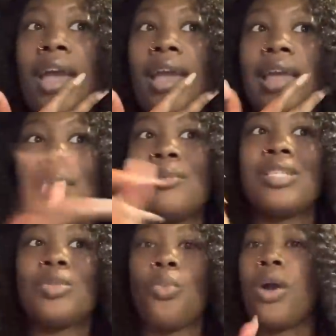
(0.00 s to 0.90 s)
And it was
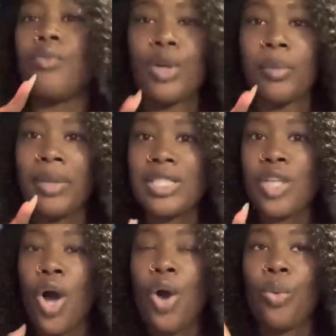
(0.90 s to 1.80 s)
this one rental place
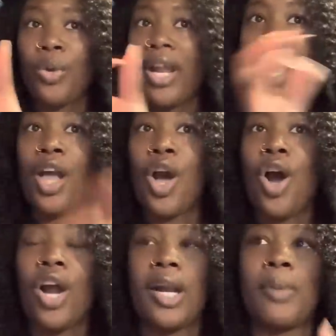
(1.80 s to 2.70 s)
called Rent a
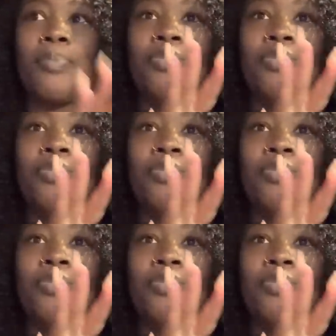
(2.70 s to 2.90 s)
Car.